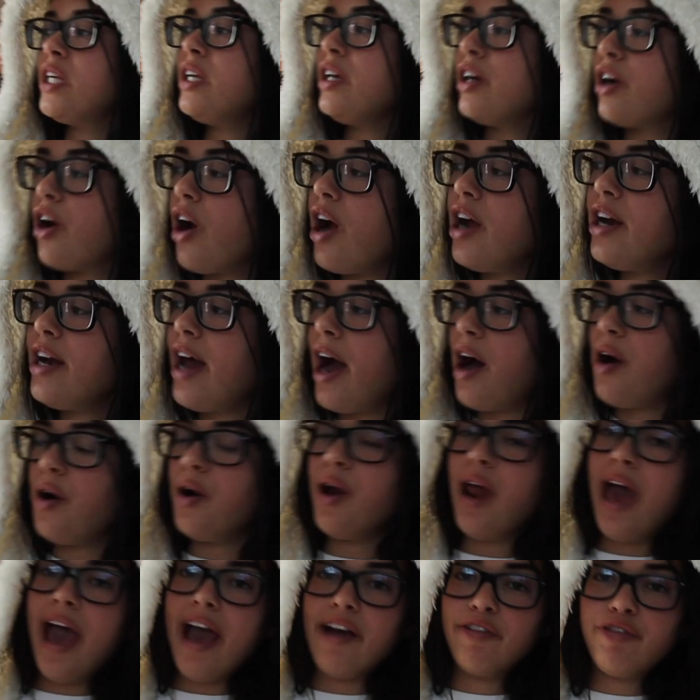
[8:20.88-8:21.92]
here on
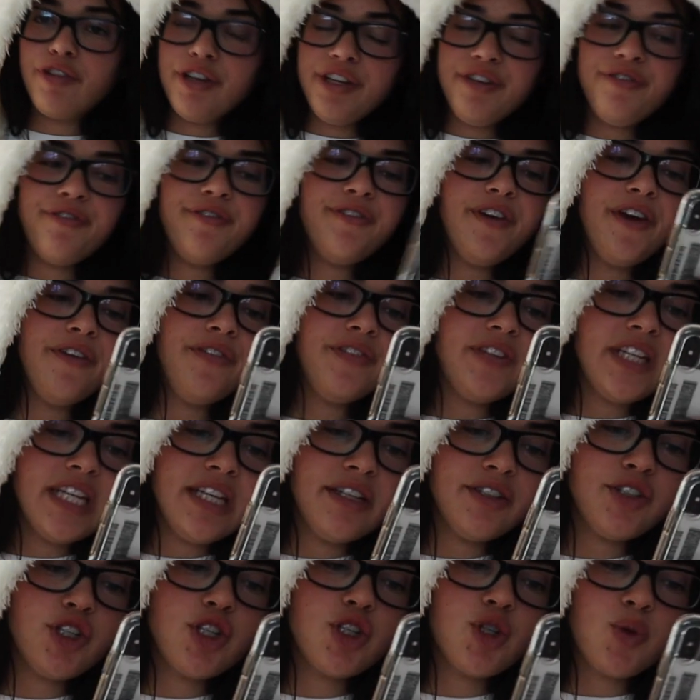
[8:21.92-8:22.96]
out, every
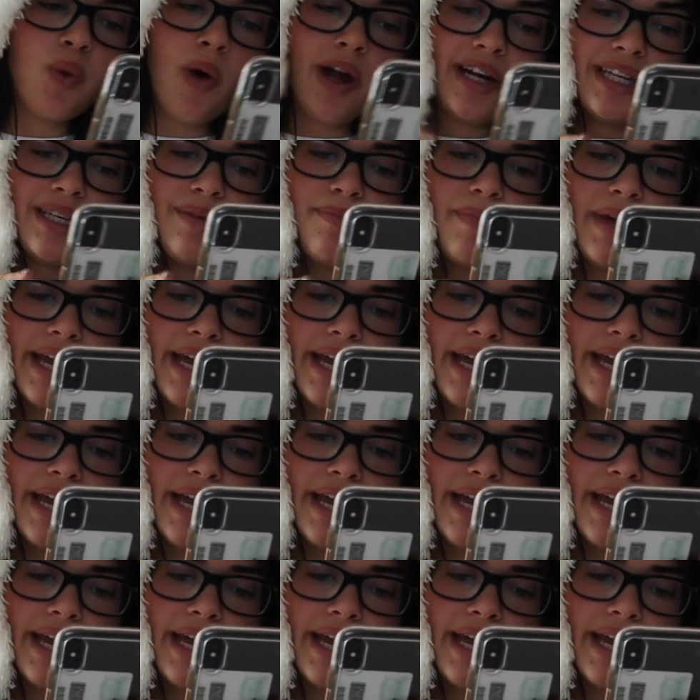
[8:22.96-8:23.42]
15 to 20